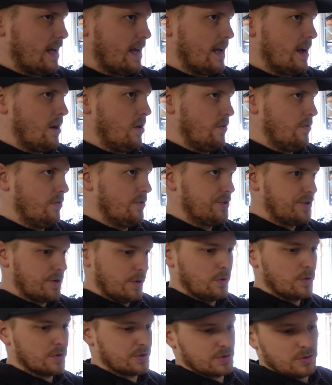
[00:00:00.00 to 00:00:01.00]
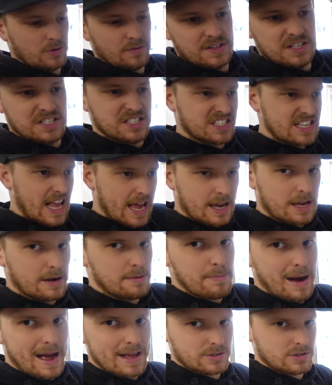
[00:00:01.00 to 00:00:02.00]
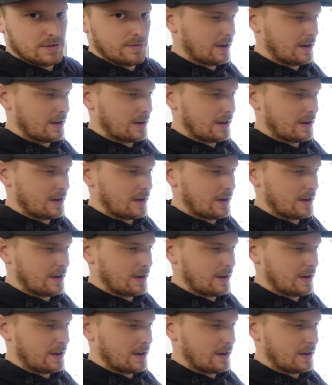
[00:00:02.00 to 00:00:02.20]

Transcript: on the doors, sort of the second batch of